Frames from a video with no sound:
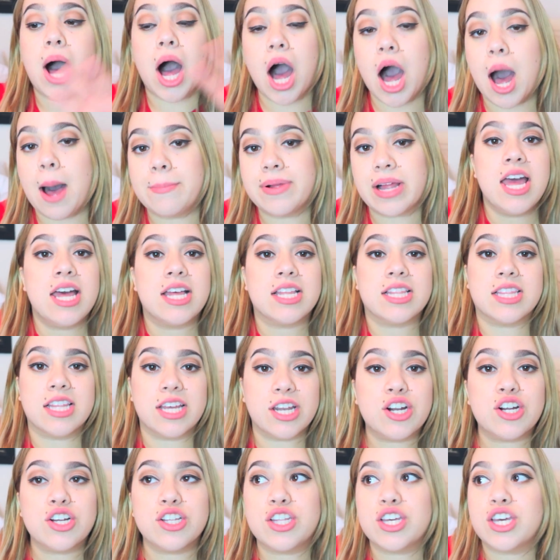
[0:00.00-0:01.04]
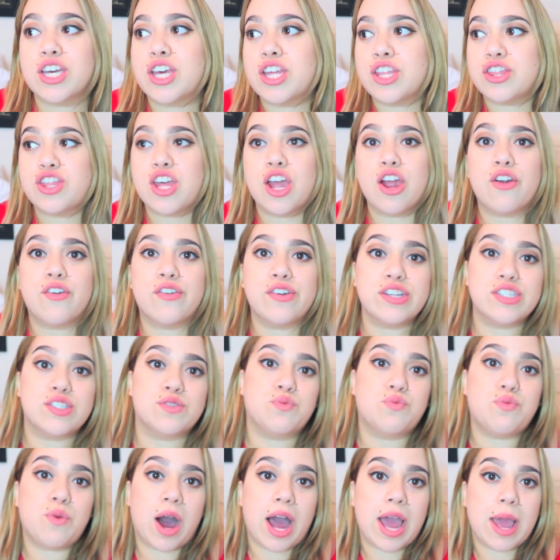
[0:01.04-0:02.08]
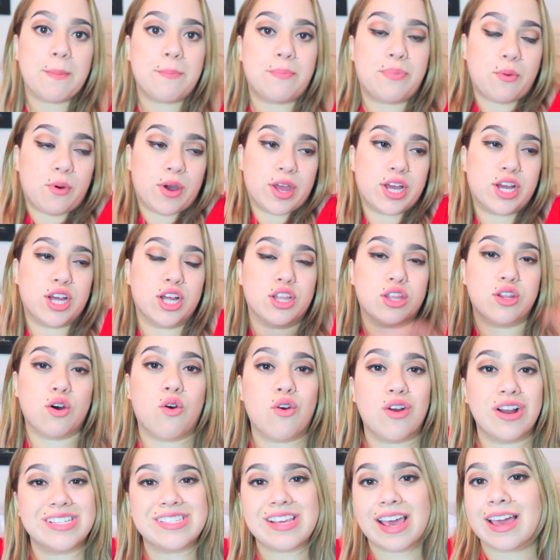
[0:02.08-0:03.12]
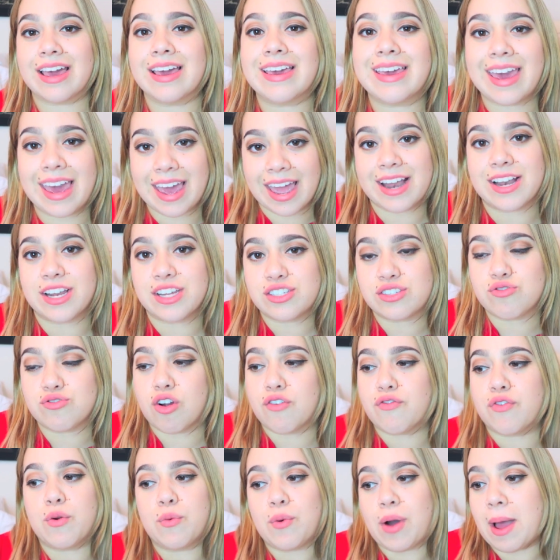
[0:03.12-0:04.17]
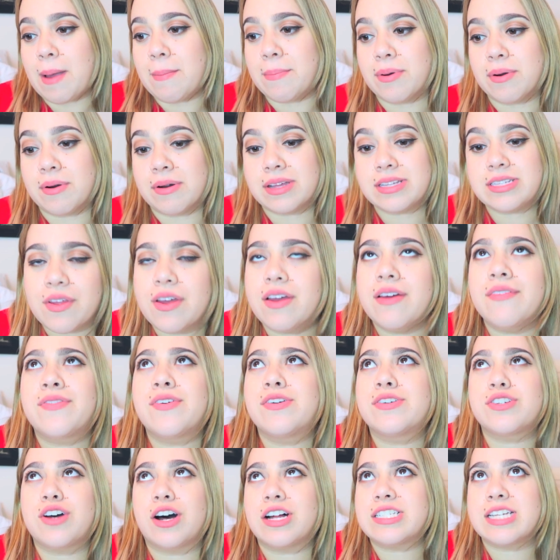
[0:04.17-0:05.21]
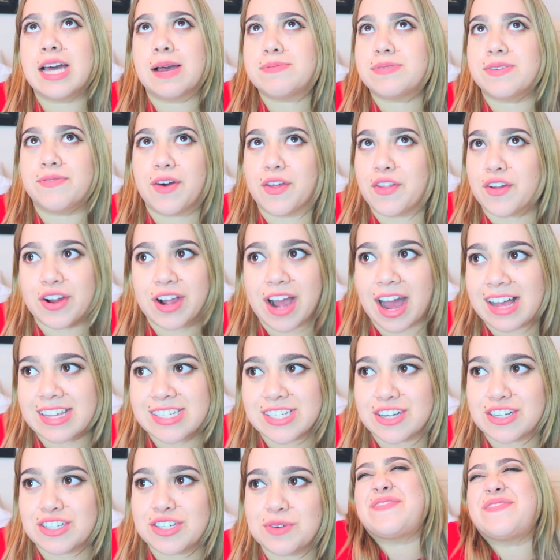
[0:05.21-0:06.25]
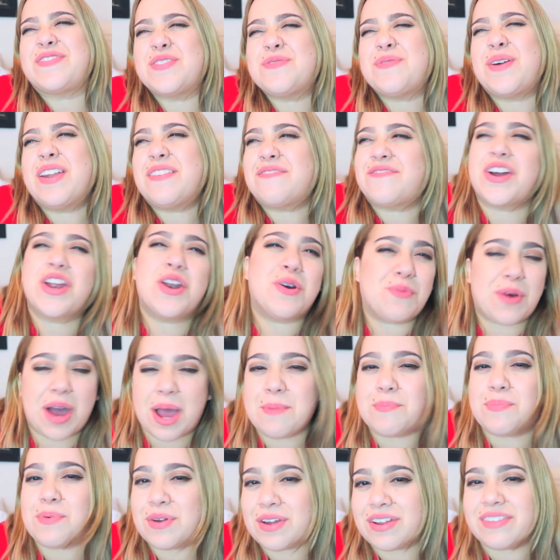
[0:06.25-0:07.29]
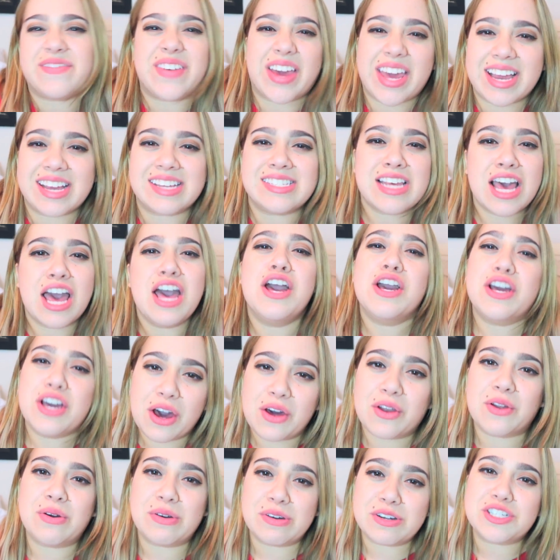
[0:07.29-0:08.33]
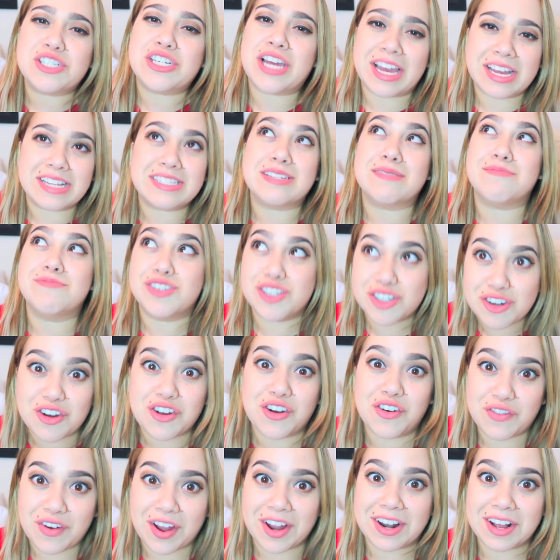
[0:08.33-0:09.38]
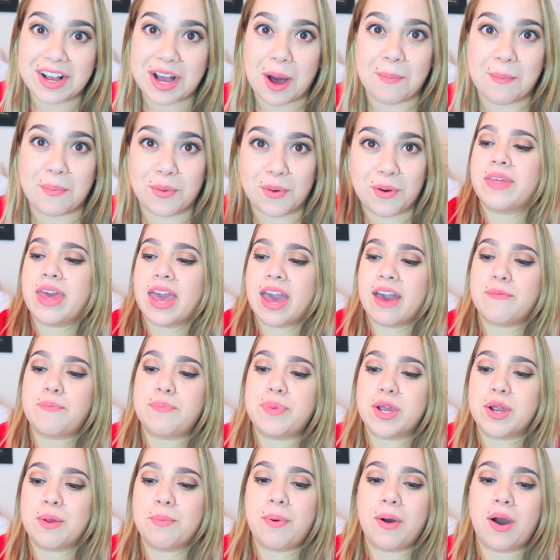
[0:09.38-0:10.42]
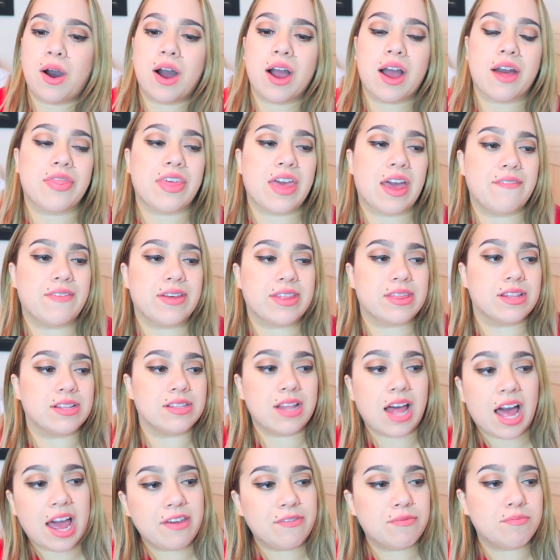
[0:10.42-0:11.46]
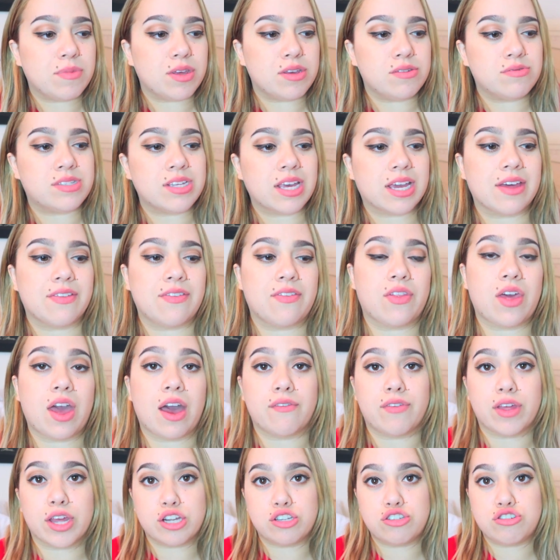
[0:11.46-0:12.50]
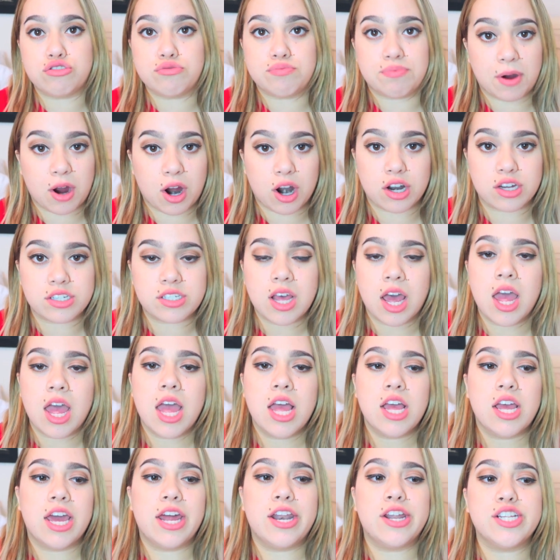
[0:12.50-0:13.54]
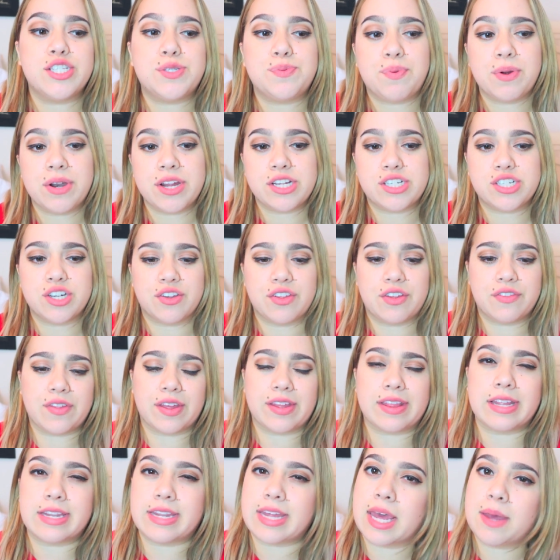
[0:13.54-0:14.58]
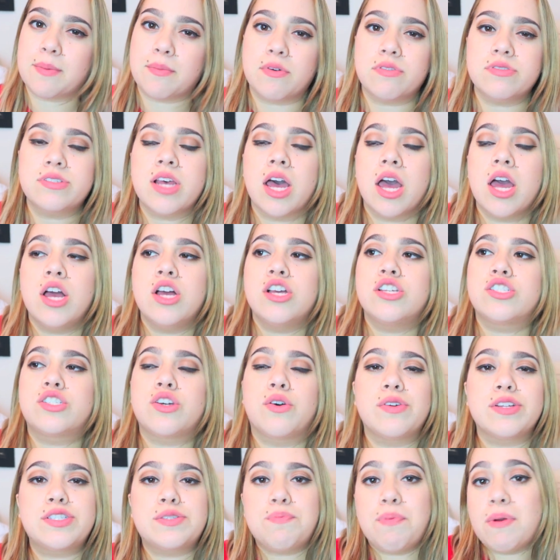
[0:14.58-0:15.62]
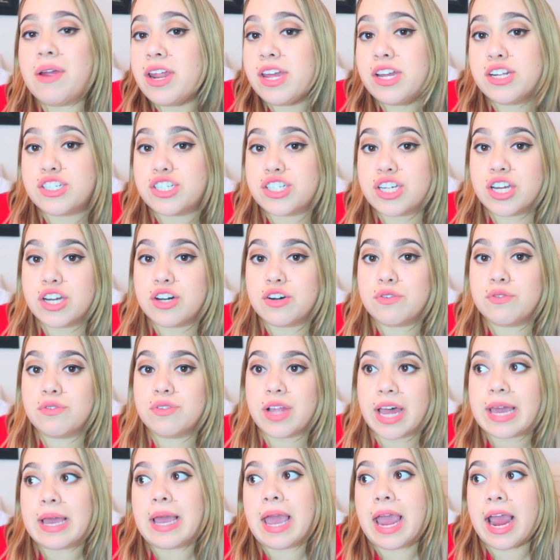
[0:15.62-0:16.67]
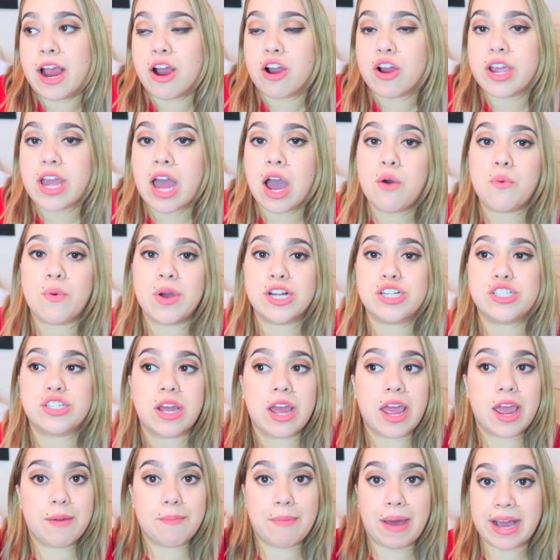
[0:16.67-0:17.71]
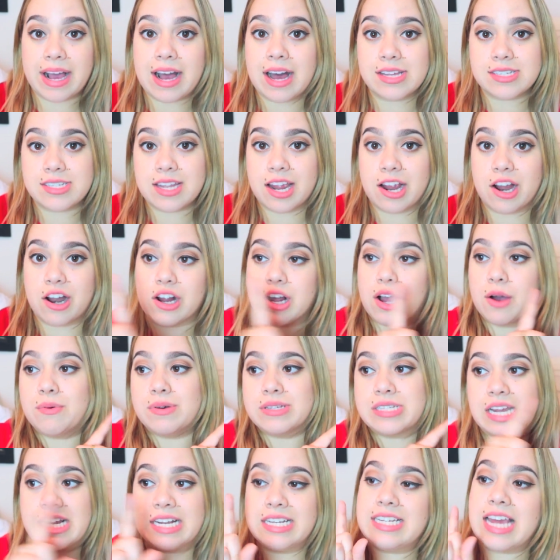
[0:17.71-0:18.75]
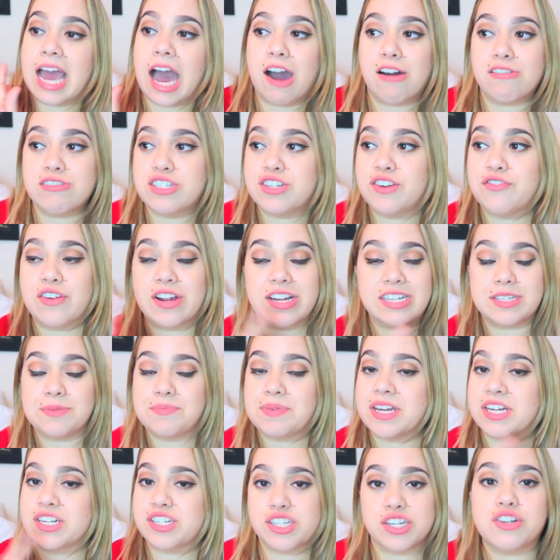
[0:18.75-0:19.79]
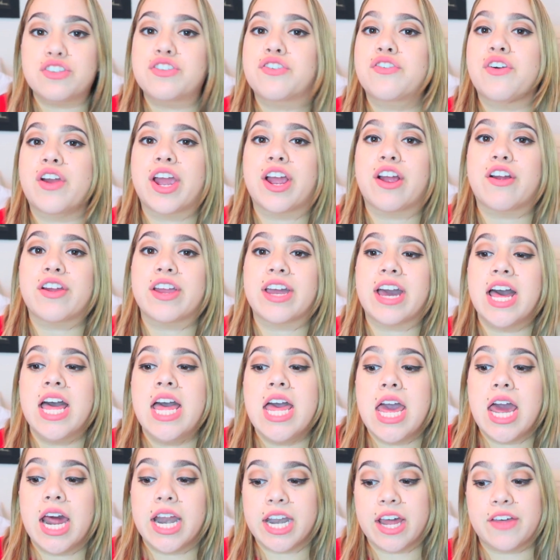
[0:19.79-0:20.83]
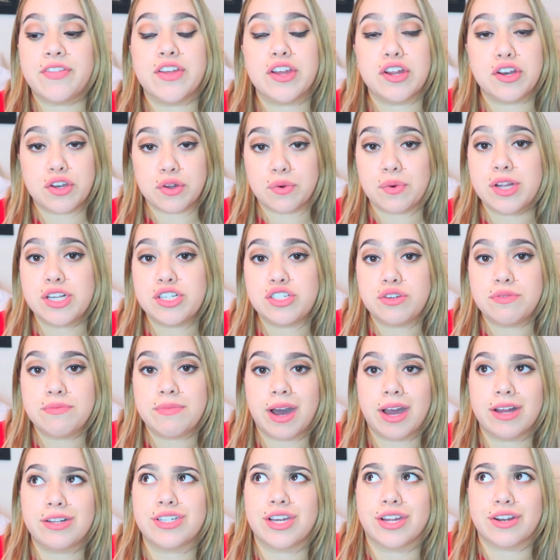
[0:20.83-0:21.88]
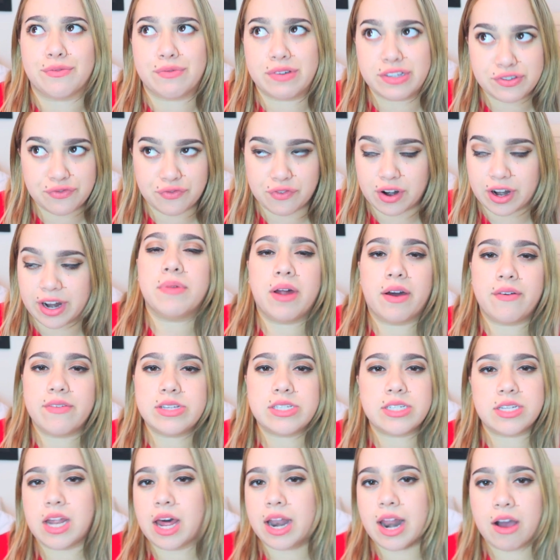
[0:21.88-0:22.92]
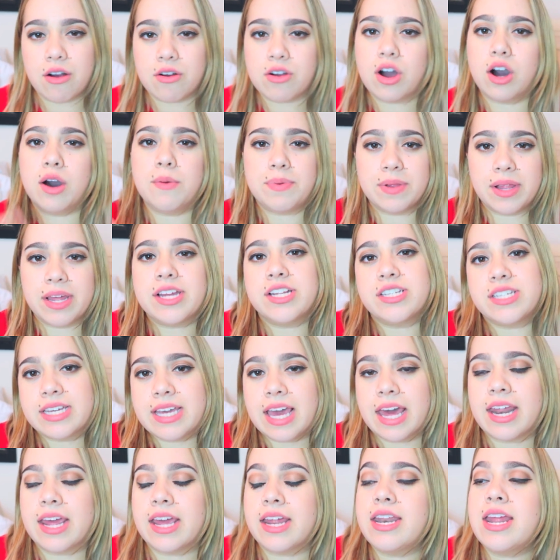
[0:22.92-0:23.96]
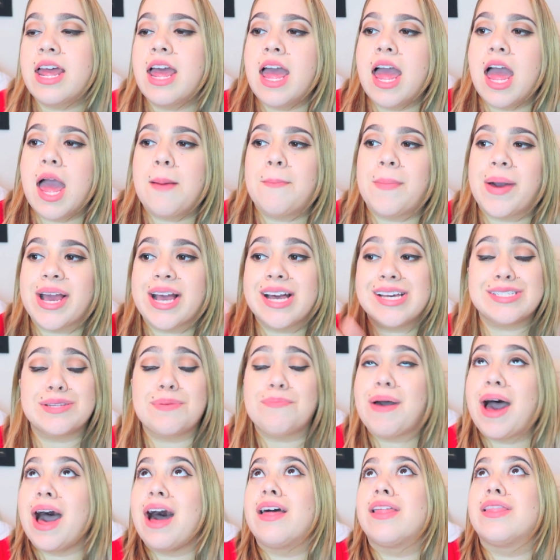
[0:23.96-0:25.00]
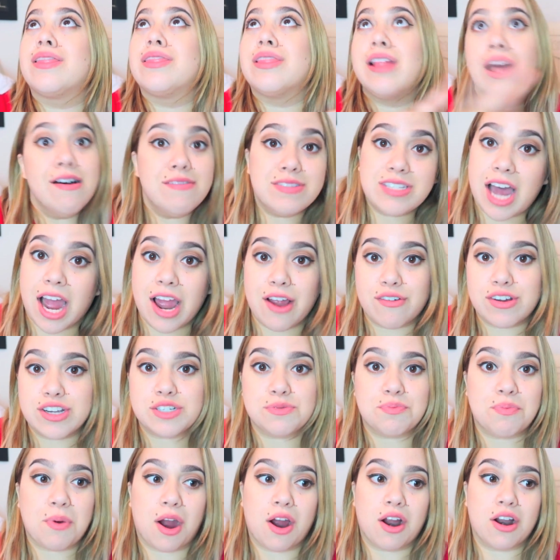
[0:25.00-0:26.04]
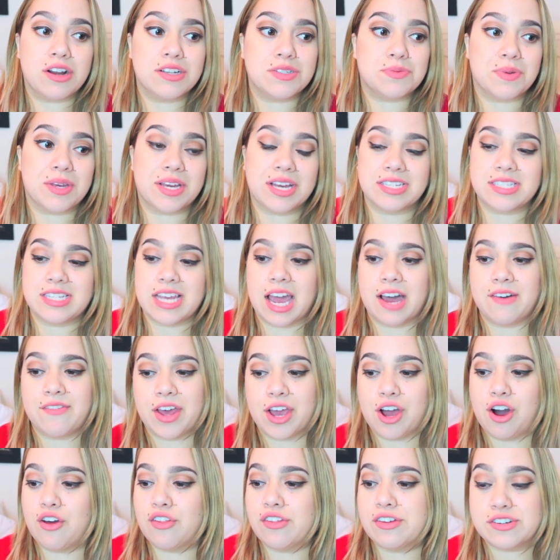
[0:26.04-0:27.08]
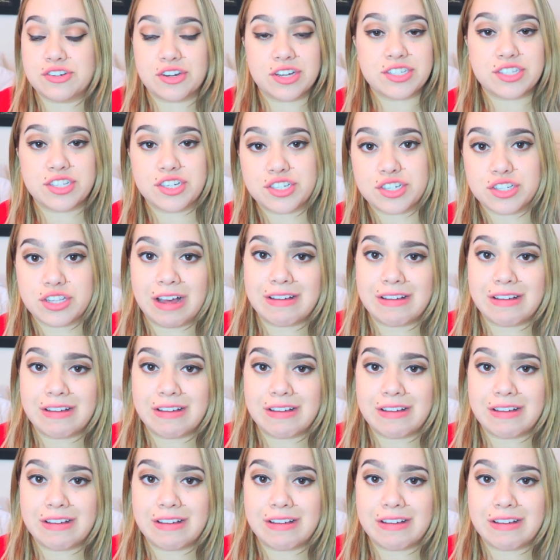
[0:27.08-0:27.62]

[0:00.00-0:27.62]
pub. Literally, there is white boy galore. It's like a candy store for white boys. There's all types of other guys there too. If you want to find a white boy in Vegas, go to O'Shea's. I'm sure you'll find a couple. They have beer pong, they have like the live music, and then they have like 2 bars. And it's pretty chill in like the tables. So it's pretty chill like area, which my cousin Erica was like down to for it to be a chill little area, nothing doing too much, and it was free. And obviously not alcohol, but like to get in. My cousin Pat loves Irish bars because they have like all the drinks that she